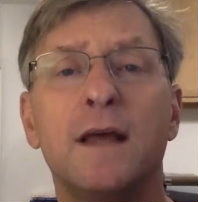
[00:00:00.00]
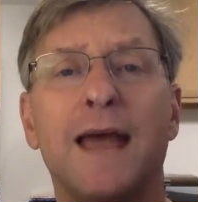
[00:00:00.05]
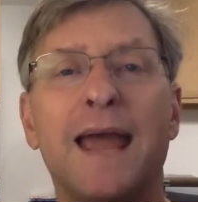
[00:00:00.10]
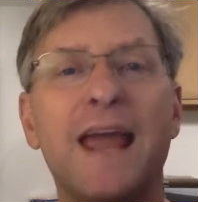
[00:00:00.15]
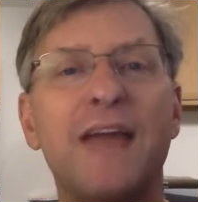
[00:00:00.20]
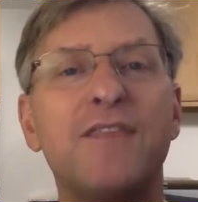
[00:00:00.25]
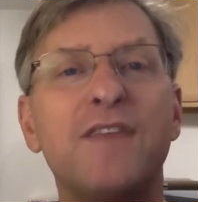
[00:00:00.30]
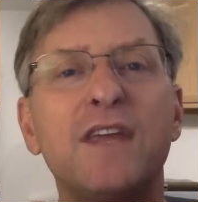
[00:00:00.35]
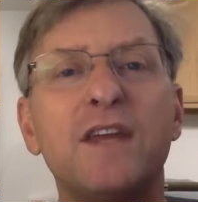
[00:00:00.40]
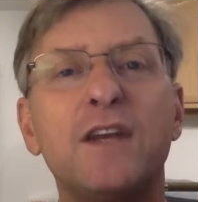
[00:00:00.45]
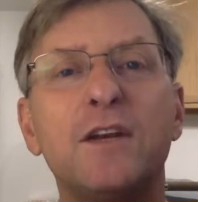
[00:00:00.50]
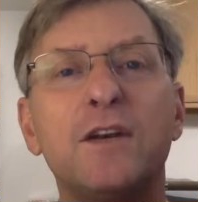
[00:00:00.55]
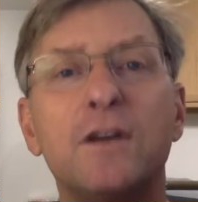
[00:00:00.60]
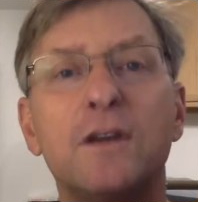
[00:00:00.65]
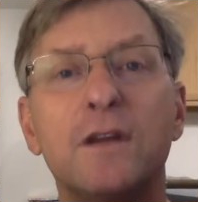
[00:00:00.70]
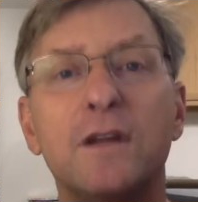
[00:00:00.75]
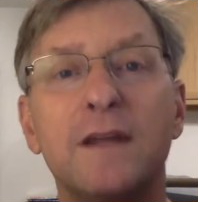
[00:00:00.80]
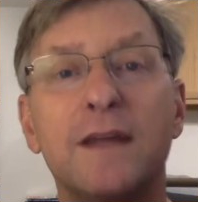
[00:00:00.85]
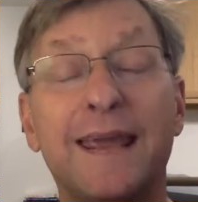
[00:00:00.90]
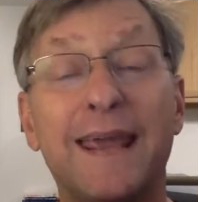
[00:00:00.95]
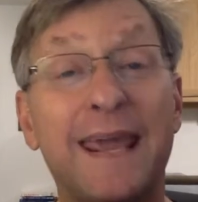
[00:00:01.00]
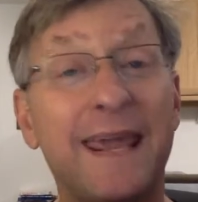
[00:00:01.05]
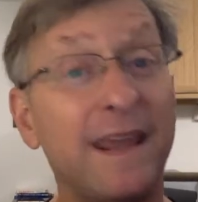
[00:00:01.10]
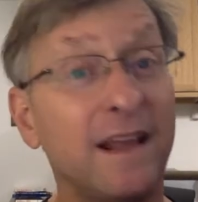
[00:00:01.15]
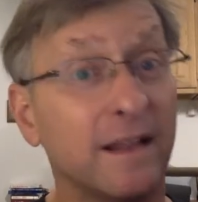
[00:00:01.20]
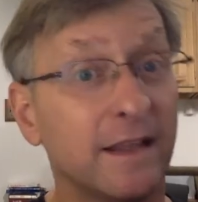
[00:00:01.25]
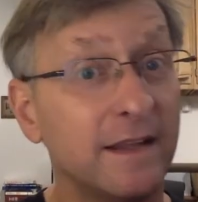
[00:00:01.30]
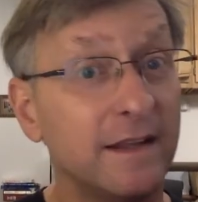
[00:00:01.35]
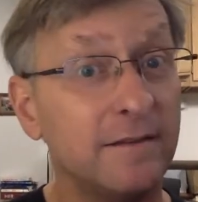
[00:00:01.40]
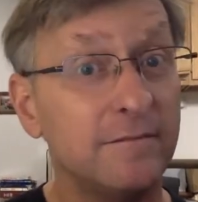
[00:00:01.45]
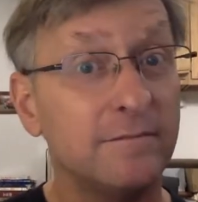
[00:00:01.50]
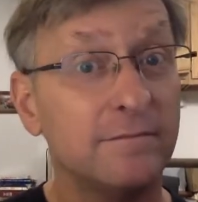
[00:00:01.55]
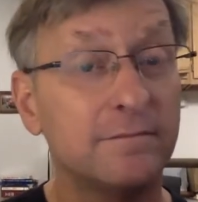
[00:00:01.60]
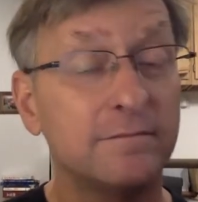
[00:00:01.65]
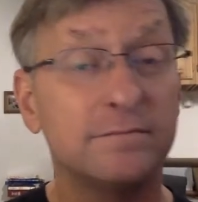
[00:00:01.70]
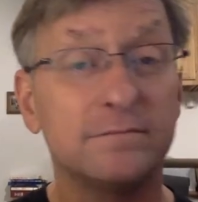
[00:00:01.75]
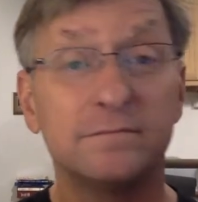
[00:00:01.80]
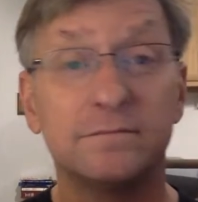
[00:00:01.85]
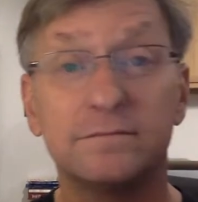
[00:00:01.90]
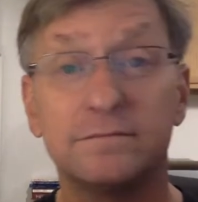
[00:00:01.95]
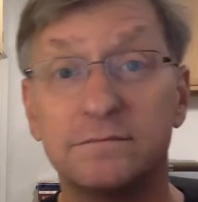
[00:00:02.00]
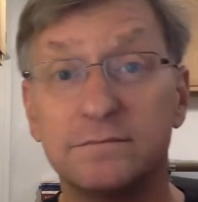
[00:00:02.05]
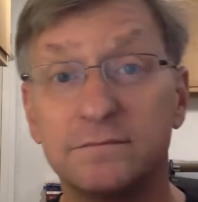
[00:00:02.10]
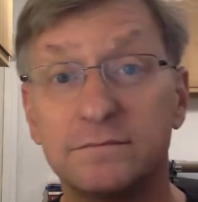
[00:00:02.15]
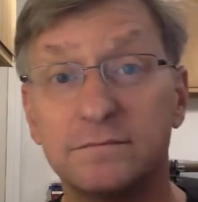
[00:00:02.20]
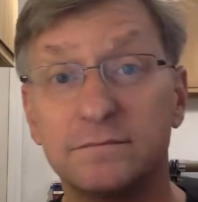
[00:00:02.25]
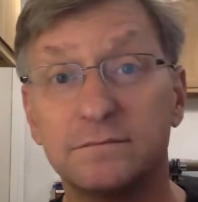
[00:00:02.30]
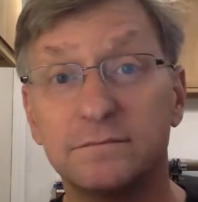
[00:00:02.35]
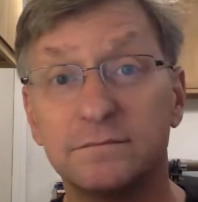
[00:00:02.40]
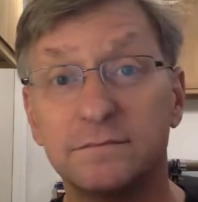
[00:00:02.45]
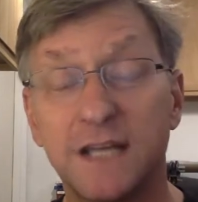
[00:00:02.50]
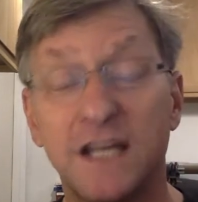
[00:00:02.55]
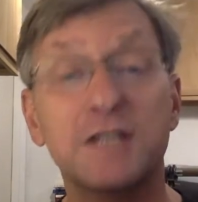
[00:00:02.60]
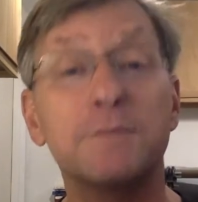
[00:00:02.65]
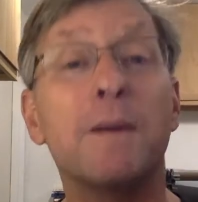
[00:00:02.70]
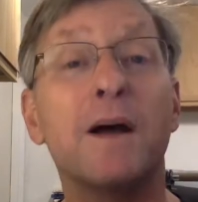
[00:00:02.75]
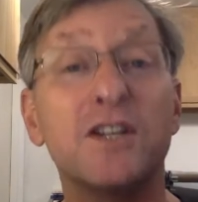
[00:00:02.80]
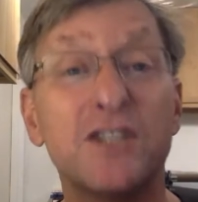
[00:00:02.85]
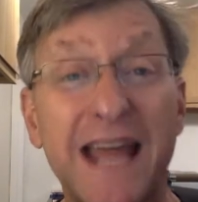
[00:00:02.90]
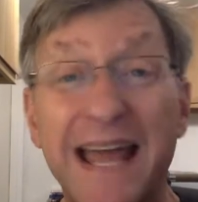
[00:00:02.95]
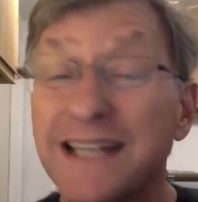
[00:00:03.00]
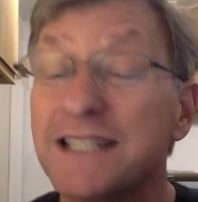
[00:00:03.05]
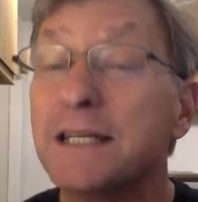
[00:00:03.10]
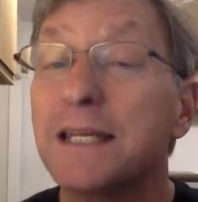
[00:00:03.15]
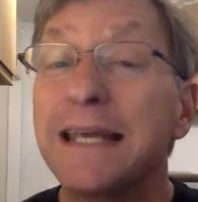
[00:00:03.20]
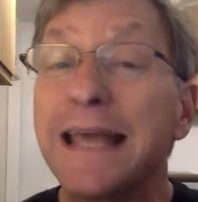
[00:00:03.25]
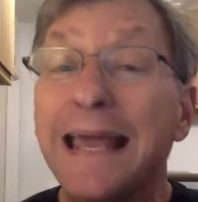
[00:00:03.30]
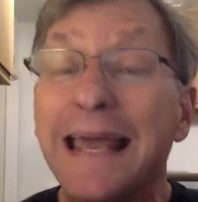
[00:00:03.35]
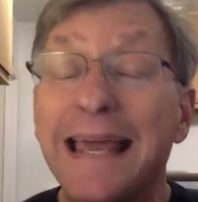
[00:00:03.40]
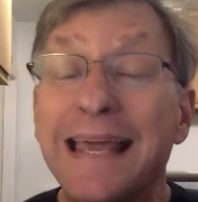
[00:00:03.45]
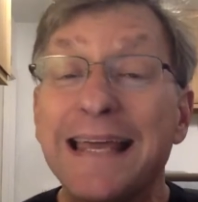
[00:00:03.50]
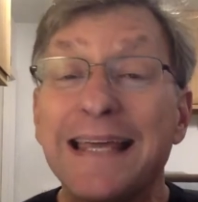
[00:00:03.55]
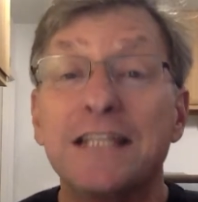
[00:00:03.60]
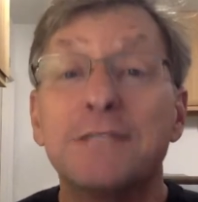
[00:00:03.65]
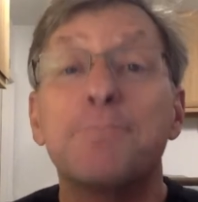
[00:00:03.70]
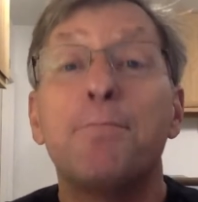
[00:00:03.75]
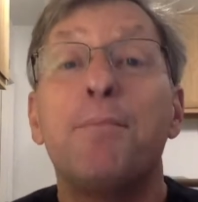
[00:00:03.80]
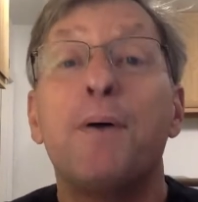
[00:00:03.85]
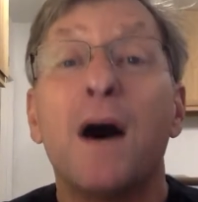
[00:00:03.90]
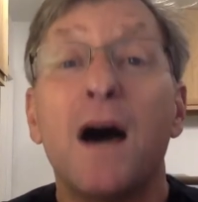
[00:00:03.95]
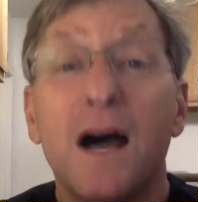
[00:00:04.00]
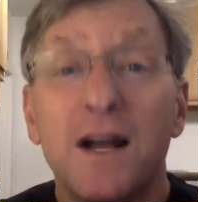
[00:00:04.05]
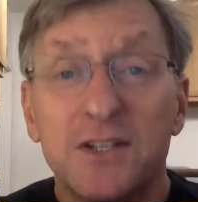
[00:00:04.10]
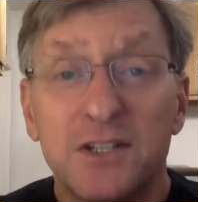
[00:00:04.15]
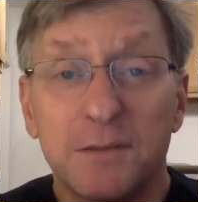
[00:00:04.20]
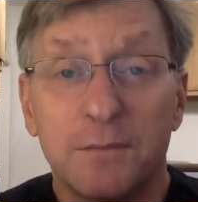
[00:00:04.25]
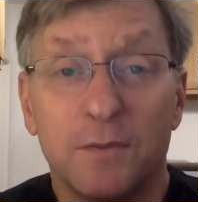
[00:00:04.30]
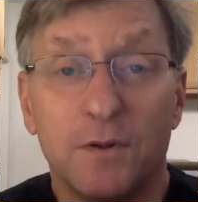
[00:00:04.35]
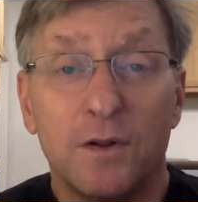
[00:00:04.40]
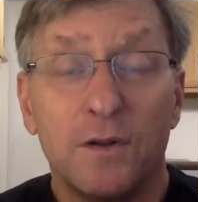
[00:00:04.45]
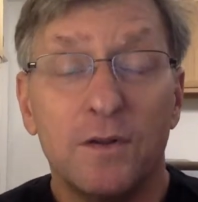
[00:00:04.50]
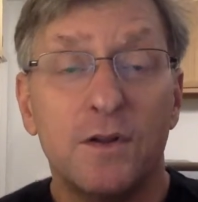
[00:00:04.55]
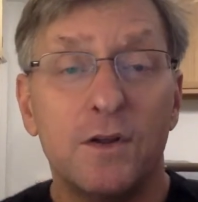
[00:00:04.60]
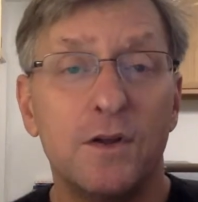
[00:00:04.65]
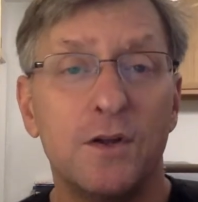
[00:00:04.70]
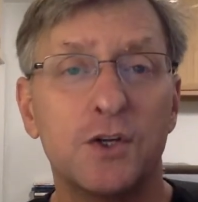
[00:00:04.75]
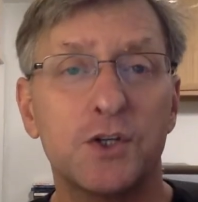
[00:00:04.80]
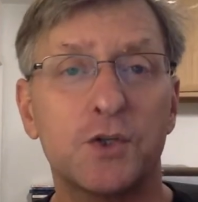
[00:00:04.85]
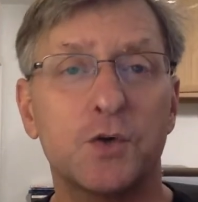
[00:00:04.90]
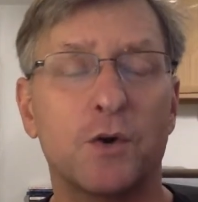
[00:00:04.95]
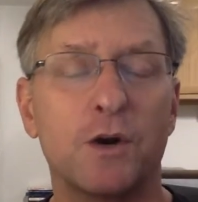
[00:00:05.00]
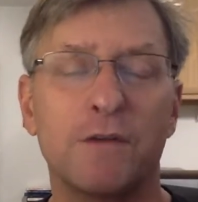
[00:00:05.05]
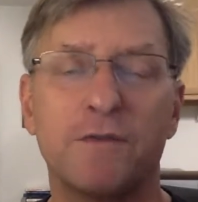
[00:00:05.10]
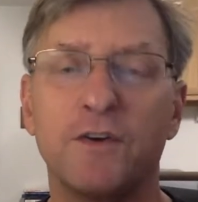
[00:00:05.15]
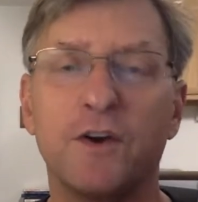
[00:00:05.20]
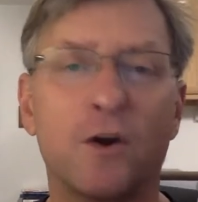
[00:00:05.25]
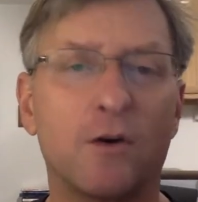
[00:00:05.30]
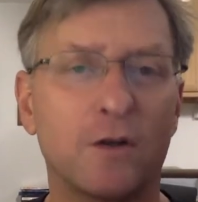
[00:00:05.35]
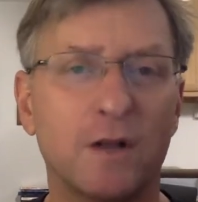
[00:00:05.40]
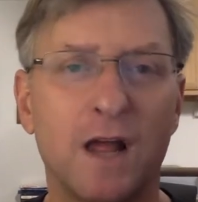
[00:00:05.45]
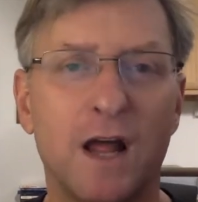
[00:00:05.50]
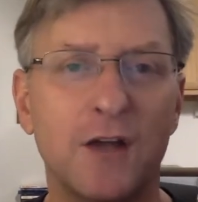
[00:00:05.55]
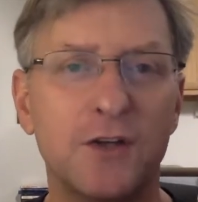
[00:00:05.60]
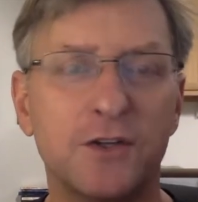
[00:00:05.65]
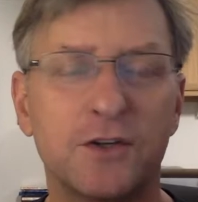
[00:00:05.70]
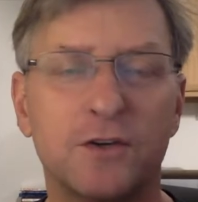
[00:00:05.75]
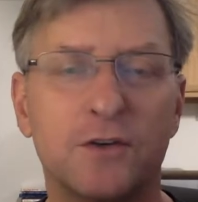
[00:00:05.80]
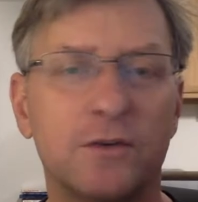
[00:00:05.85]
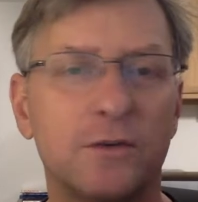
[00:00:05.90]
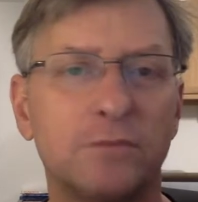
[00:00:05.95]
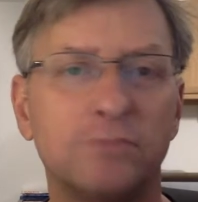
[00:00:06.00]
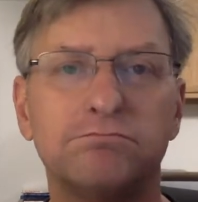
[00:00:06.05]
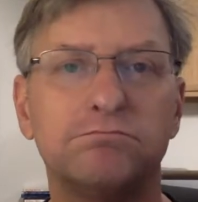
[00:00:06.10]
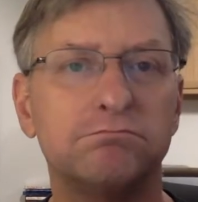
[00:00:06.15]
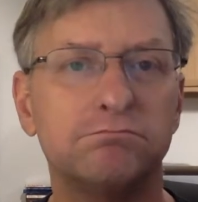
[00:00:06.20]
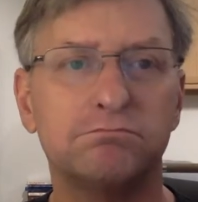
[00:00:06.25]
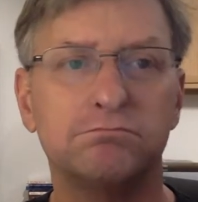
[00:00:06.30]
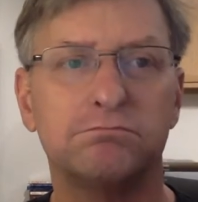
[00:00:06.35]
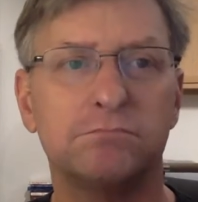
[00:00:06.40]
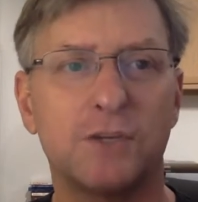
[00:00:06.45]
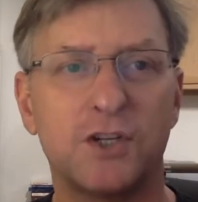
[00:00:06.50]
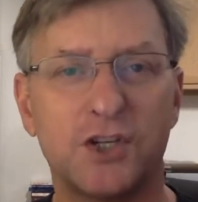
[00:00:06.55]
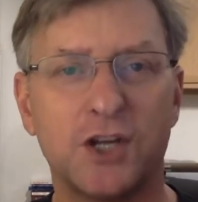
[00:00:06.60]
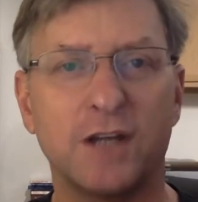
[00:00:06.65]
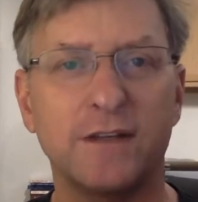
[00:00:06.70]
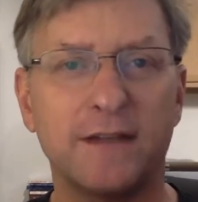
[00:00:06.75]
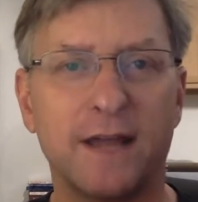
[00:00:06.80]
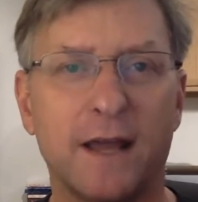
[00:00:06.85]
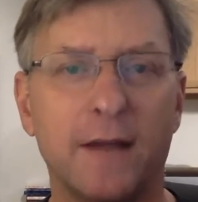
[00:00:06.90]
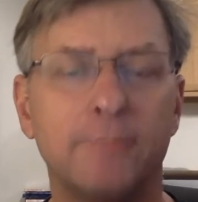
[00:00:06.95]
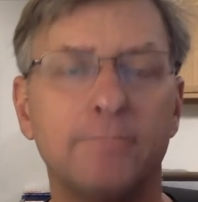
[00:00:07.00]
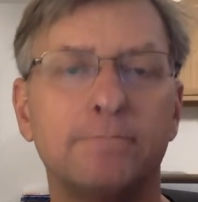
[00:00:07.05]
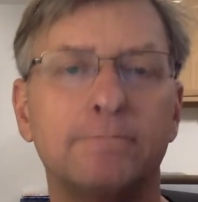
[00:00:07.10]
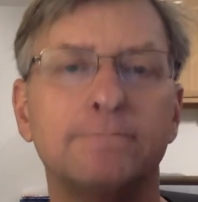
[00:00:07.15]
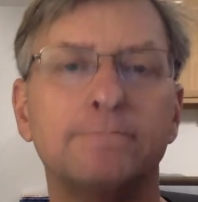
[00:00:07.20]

and then heal it as much as is possible, short of a neurological shutdown.